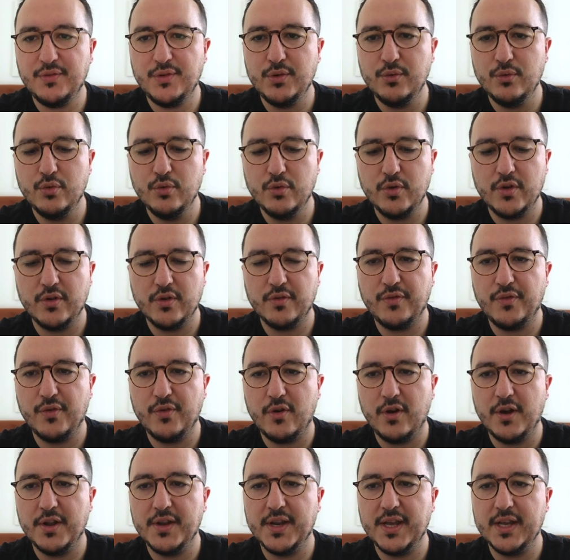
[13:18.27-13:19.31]
you look
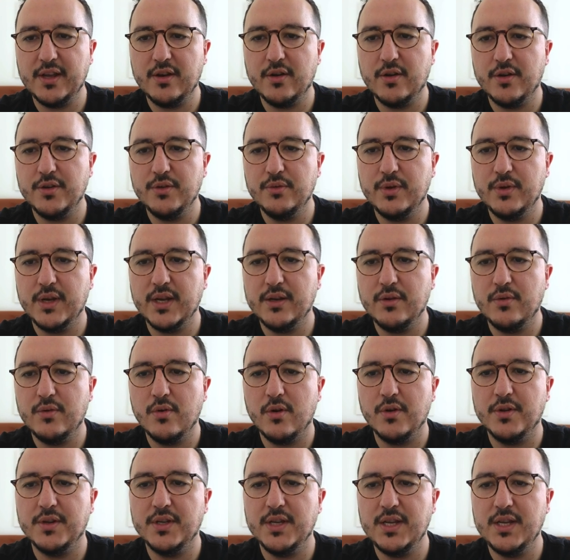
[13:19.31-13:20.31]
for an icon, you can go on